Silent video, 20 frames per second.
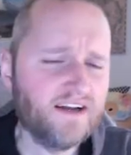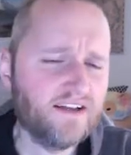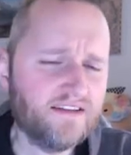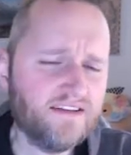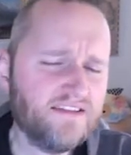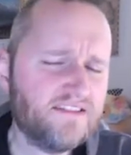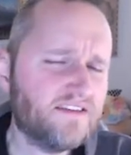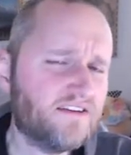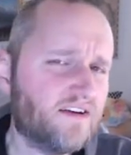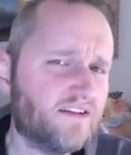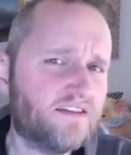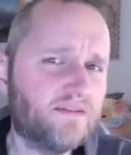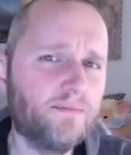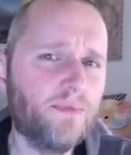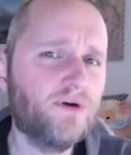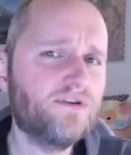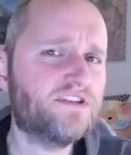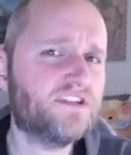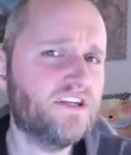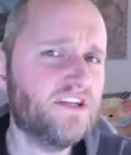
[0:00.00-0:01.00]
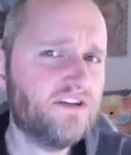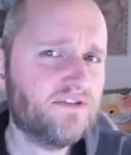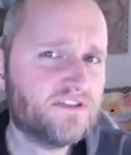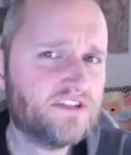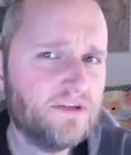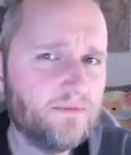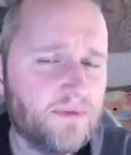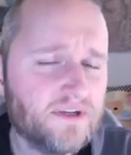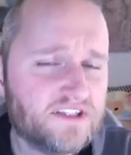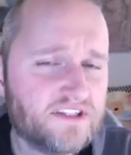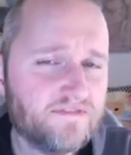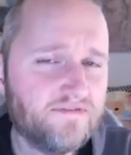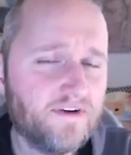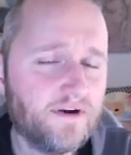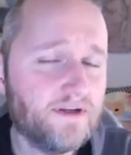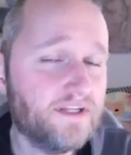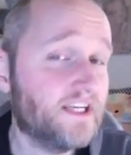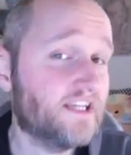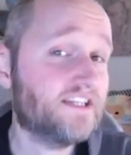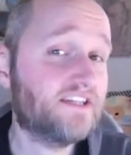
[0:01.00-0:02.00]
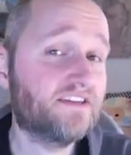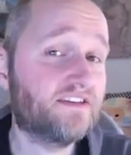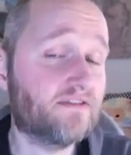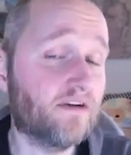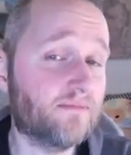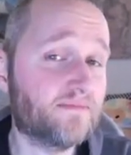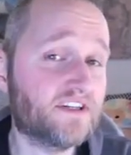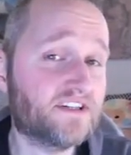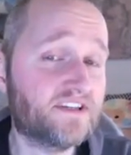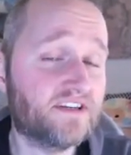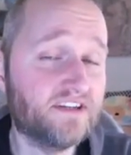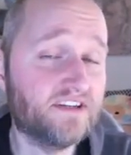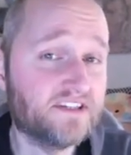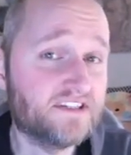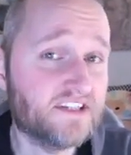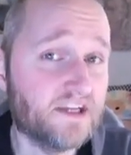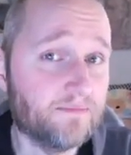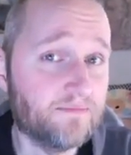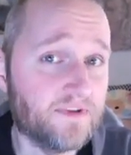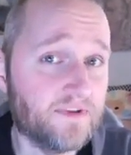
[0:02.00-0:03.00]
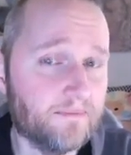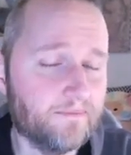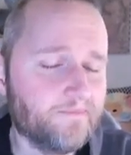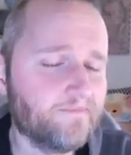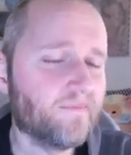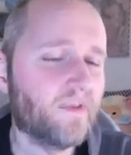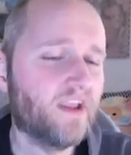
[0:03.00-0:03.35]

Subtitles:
These are not the most interesting bits of variation, so I'm just going to skip them.